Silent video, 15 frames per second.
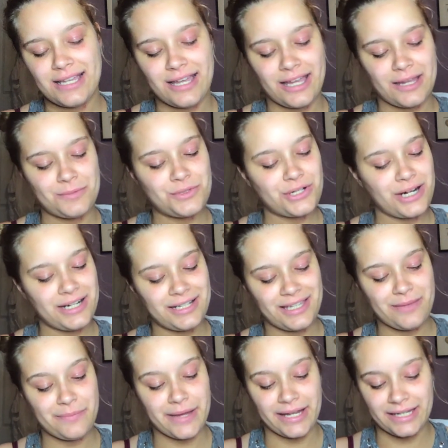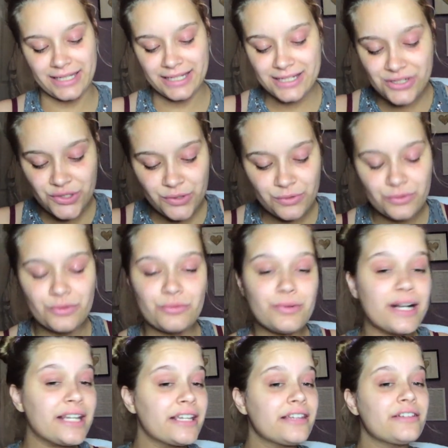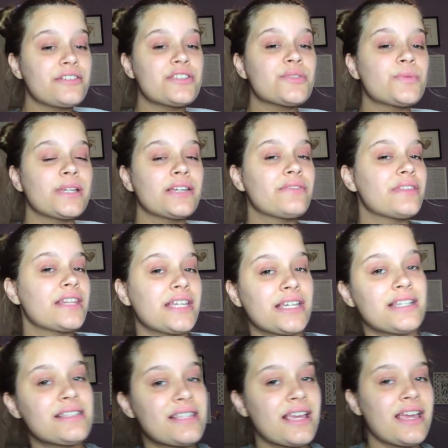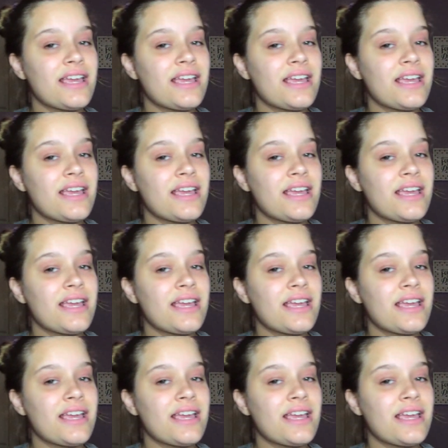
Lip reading: I am trying to get back into the regular swing of things